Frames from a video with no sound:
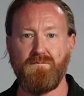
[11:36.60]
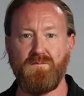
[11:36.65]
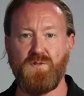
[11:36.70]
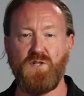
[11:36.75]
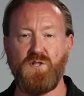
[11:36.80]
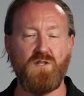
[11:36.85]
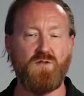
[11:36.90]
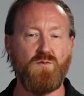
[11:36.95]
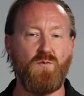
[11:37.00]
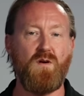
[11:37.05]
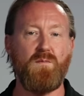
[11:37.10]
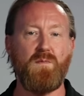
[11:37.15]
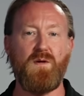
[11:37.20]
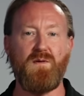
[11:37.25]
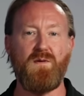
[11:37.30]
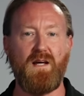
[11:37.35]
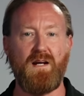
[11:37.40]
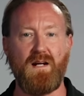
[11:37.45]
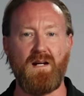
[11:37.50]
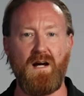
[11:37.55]
She doesn't want to be
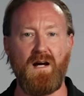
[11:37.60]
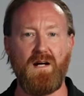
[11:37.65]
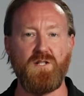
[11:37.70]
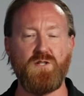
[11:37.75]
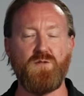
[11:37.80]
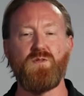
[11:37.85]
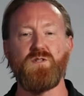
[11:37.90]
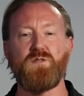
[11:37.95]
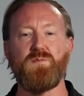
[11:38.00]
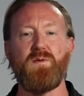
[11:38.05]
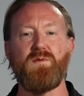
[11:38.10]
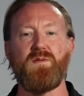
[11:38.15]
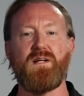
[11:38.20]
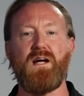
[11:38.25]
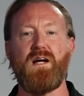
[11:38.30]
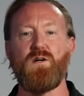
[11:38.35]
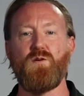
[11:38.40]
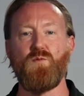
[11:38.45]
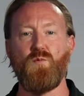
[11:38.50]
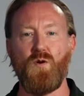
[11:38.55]
with that guy. She wants to be with the
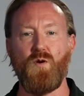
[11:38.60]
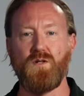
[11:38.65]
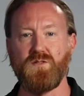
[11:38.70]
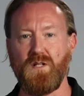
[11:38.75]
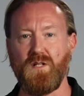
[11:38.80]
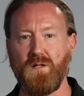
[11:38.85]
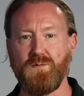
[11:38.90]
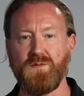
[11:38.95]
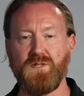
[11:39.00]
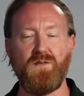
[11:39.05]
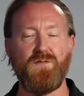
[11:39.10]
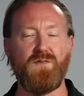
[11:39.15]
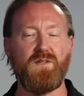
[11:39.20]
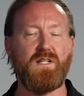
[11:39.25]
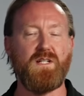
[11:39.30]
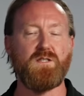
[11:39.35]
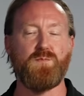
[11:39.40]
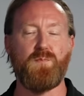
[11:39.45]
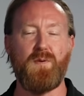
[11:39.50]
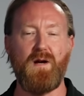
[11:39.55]
guy who works on himself and
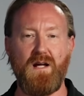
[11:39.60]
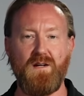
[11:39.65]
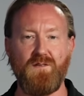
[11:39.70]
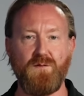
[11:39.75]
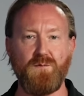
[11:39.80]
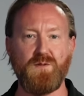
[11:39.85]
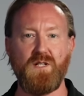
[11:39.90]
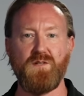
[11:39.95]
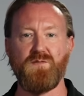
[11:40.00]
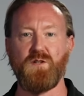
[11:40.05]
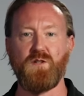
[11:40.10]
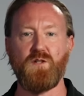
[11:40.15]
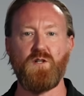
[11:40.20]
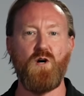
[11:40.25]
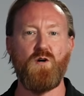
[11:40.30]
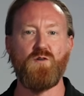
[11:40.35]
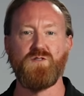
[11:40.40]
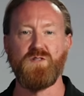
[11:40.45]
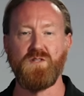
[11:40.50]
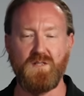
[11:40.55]
gets proud of himself and
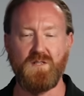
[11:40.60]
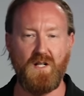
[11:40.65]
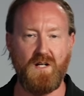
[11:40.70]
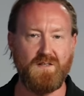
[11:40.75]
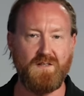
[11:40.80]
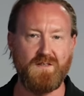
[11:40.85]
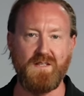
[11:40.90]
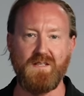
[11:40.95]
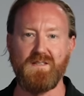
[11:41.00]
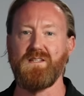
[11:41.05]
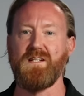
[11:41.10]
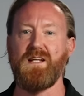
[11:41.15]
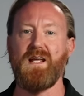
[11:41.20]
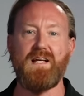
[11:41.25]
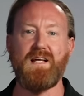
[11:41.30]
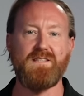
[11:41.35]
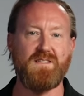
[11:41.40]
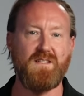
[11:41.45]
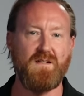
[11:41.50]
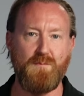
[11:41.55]
goes and does things and
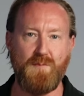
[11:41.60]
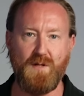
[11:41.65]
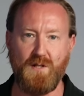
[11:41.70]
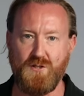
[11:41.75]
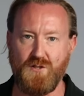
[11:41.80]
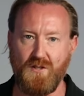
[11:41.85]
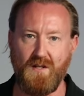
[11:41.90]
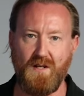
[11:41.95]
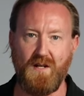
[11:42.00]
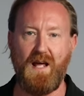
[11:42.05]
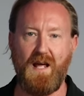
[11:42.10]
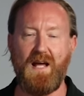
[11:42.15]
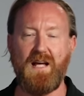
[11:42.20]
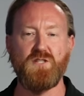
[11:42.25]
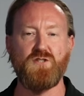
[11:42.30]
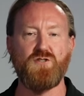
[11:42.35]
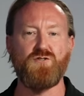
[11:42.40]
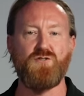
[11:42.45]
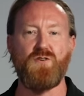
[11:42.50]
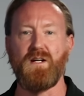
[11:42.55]
has ambition and
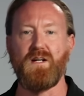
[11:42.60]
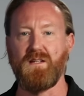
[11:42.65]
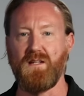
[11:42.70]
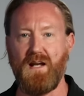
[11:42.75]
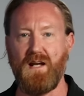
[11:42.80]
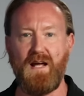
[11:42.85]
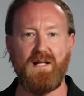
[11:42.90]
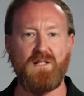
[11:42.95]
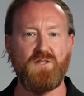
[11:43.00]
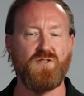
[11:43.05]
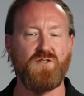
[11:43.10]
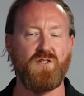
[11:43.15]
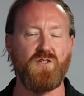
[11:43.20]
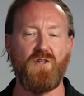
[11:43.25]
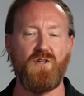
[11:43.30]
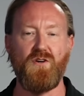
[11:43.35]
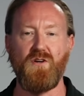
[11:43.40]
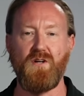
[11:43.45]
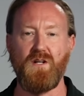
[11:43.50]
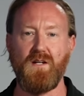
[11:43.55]
has strength and has
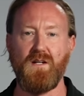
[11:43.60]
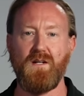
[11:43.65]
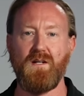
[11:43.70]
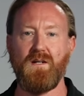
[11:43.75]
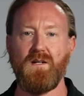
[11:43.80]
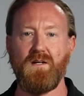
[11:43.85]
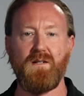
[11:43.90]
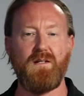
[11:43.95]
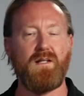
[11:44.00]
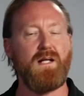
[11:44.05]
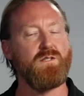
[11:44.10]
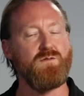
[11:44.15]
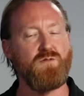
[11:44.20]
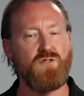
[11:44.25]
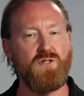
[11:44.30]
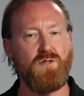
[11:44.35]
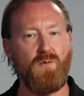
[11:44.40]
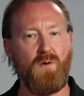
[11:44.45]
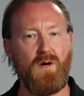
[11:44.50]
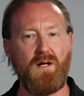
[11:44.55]
security. That's what
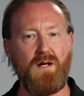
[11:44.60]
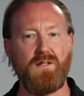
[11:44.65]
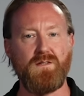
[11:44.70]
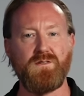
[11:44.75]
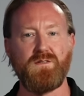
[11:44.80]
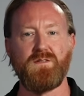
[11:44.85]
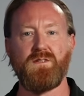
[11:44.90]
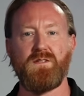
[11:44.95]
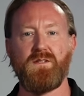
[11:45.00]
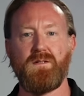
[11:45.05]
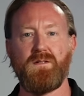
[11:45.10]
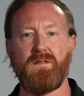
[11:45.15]
she wants.